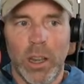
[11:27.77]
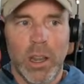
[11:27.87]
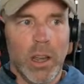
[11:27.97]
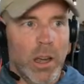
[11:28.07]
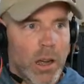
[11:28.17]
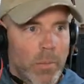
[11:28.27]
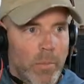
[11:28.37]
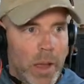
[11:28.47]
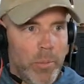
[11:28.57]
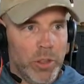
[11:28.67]

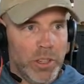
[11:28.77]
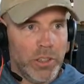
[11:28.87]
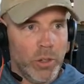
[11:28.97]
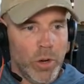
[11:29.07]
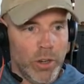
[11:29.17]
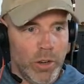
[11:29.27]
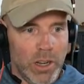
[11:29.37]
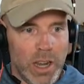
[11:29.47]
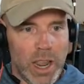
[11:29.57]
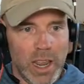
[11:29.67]
I put the
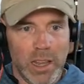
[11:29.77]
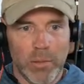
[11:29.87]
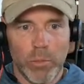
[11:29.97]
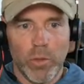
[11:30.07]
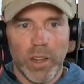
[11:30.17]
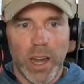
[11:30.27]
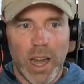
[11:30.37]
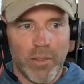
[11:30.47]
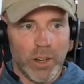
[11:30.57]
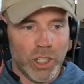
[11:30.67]
200-day moving
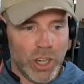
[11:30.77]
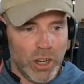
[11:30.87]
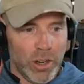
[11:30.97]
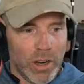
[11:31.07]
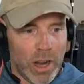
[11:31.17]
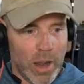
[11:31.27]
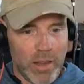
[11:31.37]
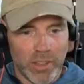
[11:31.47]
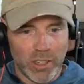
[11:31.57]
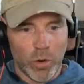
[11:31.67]
average here. I have
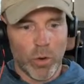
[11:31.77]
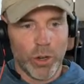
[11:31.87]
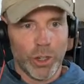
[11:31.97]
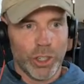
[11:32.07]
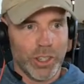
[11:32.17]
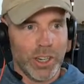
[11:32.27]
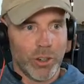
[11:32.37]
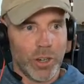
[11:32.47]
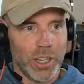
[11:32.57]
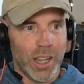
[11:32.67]
these orange and
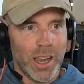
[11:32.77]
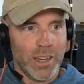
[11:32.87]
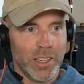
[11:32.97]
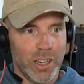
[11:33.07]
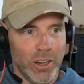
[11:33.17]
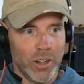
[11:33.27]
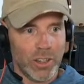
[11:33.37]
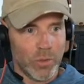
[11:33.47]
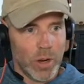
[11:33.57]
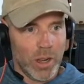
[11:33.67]
green lines here as
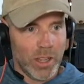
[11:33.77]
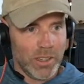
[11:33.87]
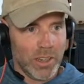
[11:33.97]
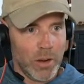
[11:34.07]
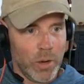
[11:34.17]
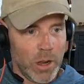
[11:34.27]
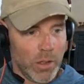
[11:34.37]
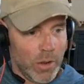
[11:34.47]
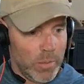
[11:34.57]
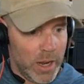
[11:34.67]
well. Let's see, I went all the
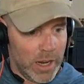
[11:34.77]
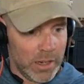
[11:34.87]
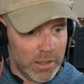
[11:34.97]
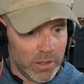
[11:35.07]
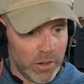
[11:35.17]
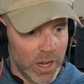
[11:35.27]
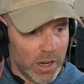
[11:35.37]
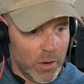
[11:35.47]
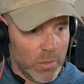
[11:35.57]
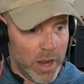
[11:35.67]
way back. So yeah,
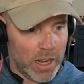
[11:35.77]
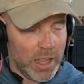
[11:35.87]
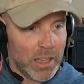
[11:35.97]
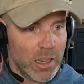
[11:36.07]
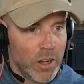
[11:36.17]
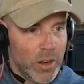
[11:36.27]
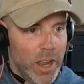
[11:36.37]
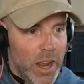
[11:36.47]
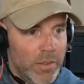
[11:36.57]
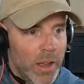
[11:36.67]
going back like a year and a
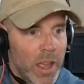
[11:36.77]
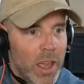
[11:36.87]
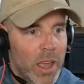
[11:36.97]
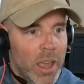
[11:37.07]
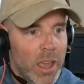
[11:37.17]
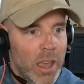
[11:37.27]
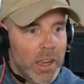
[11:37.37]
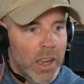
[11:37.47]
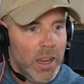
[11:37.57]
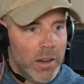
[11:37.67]
half.
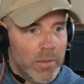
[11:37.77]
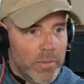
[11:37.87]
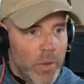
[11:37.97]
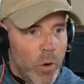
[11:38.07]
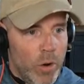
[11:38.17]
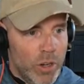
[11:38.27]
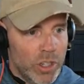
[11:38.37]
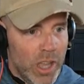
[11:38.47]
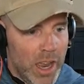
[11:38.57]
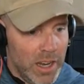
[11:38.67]
Again, orange
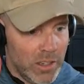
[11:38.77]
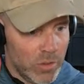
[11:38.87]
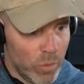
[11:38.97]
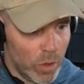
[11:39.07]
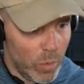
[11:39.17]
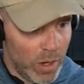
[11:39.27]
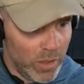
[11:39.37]
lines were when